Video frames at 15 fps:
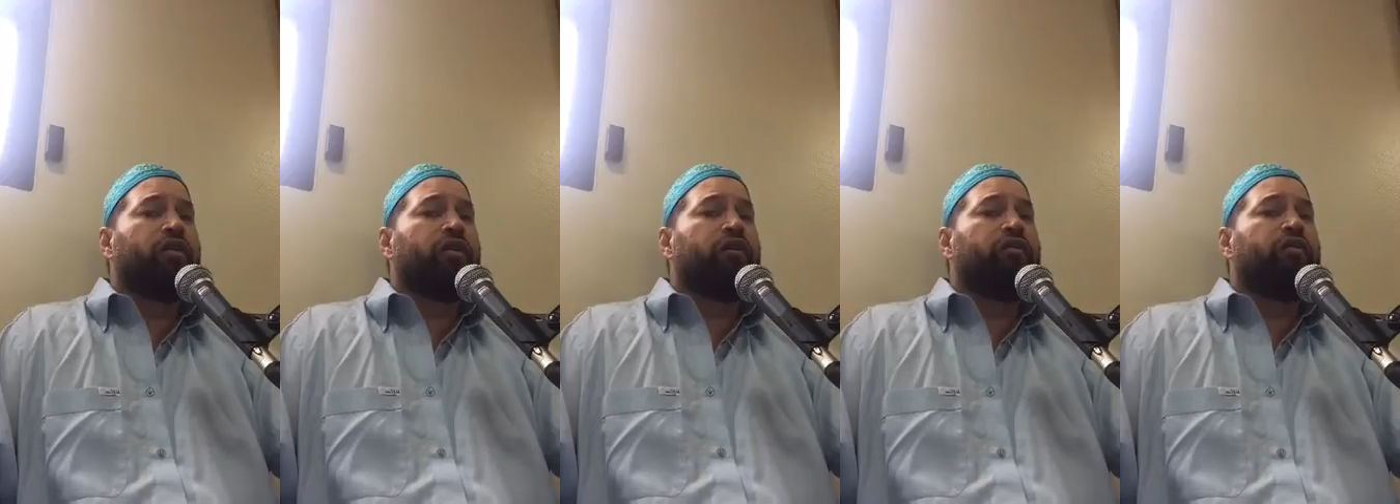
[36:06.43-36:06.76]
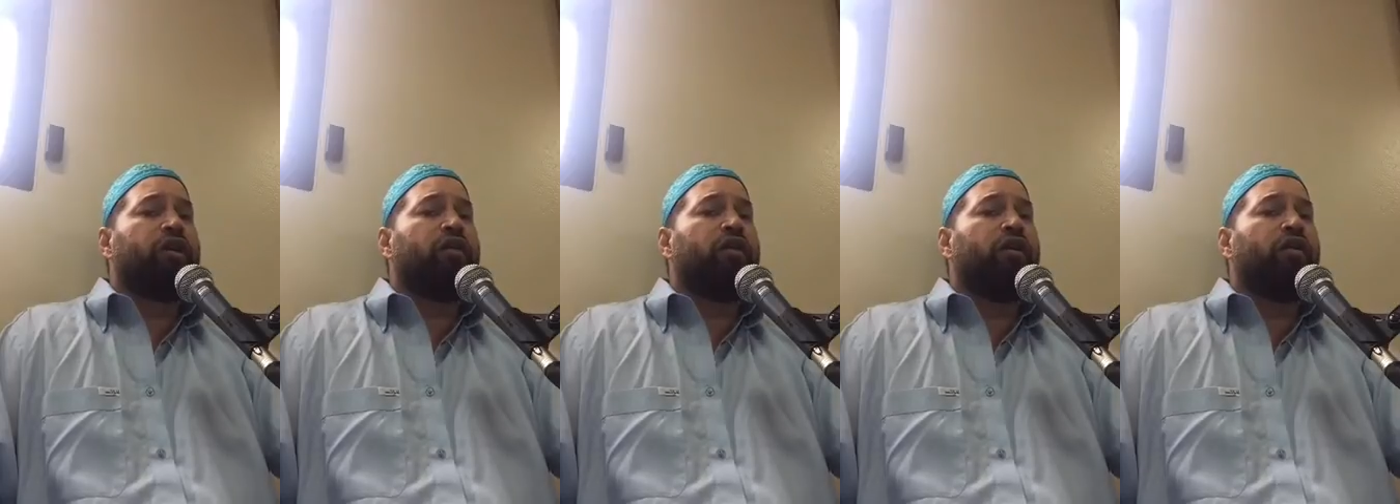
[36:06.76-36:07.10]

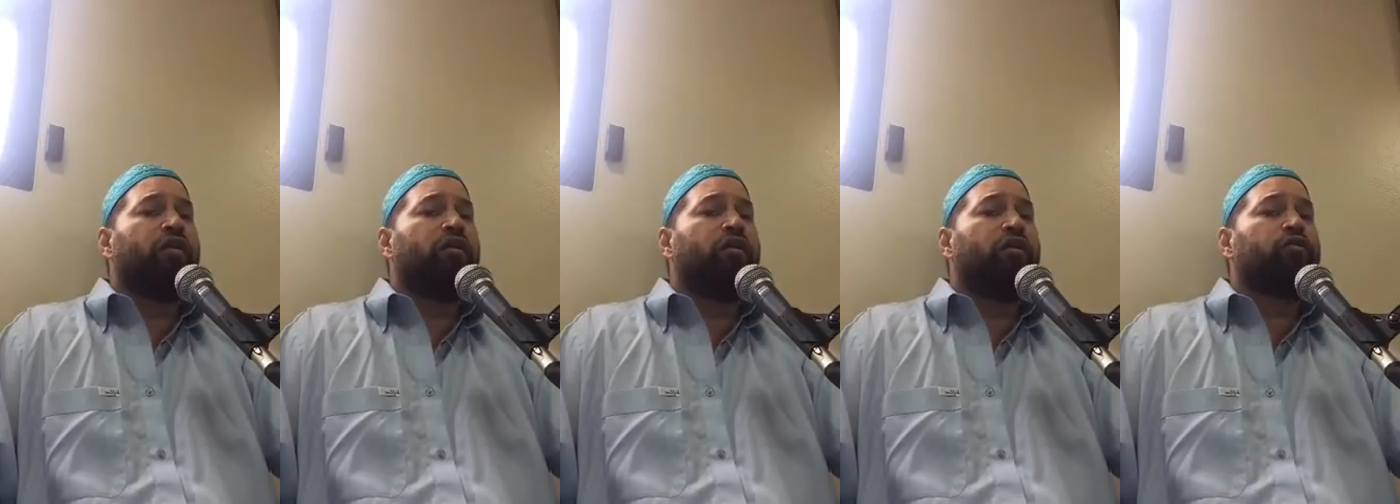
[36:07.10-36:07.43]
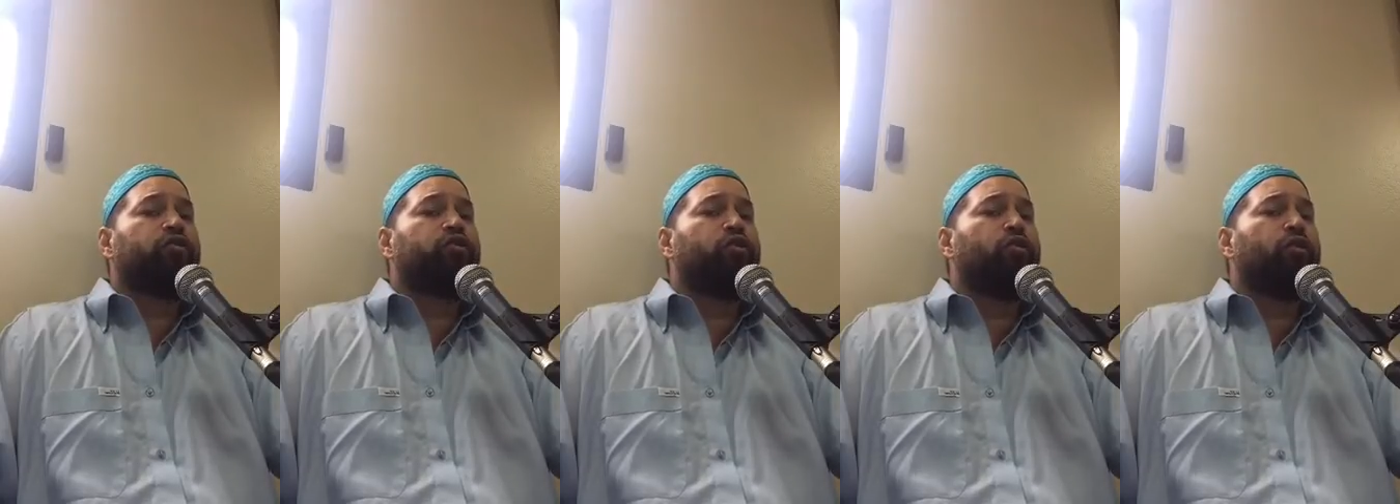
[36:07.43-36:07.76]
There are
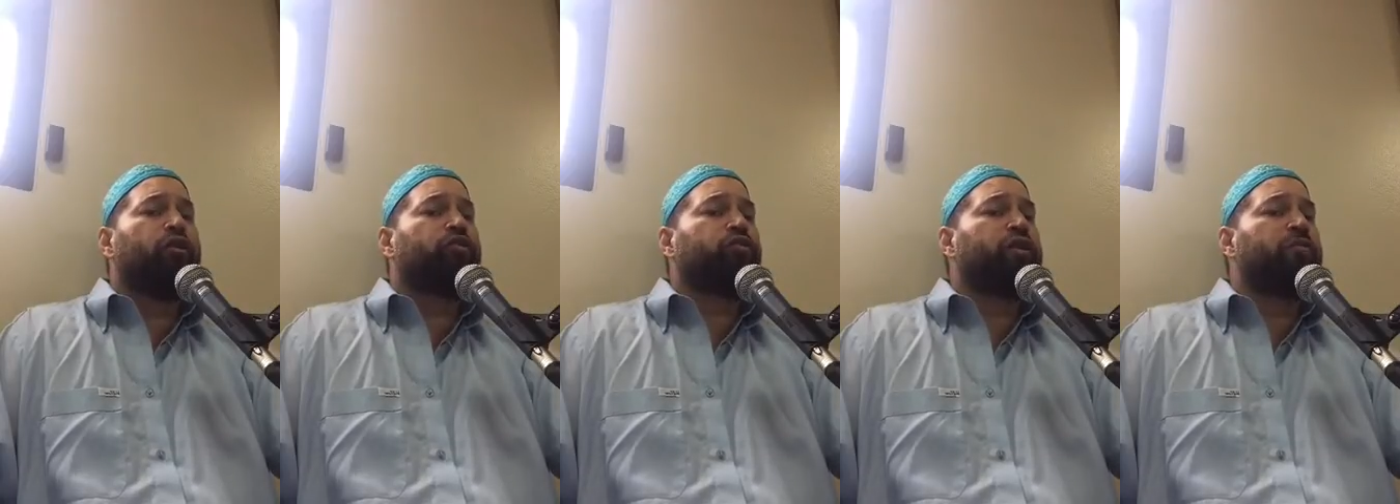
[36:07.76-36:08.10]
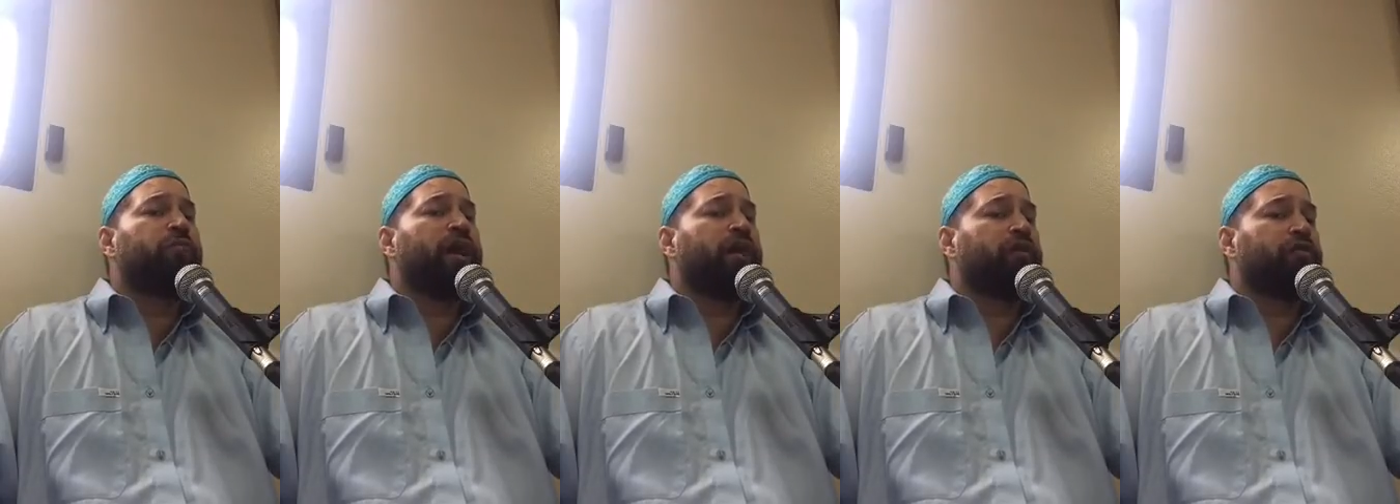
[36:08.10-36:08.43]
2 or 3
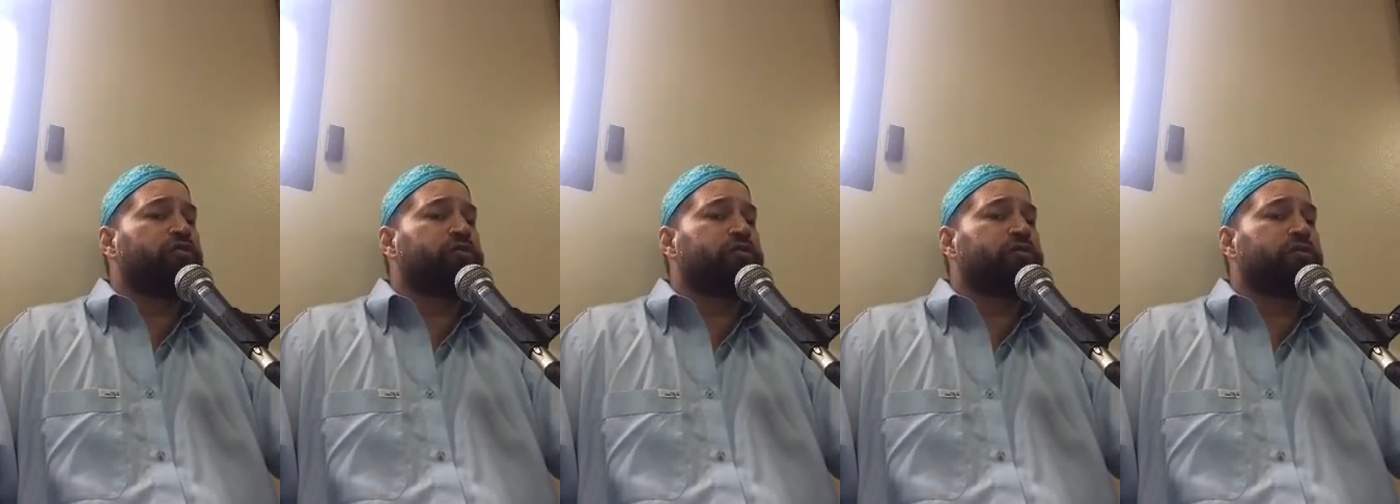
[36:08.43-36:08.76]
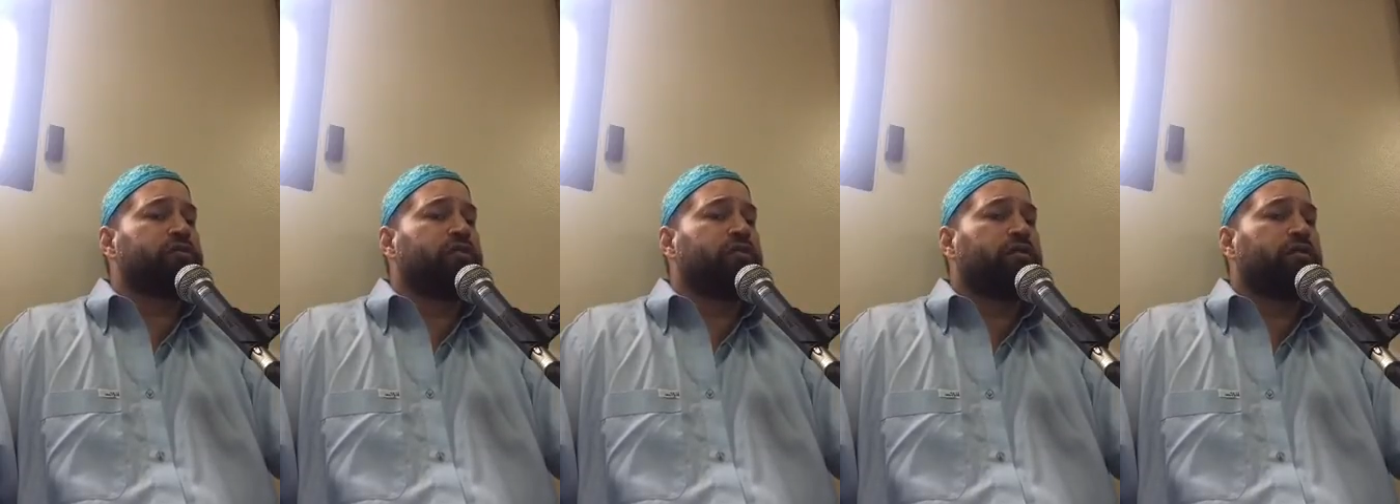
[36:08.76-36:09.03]
matters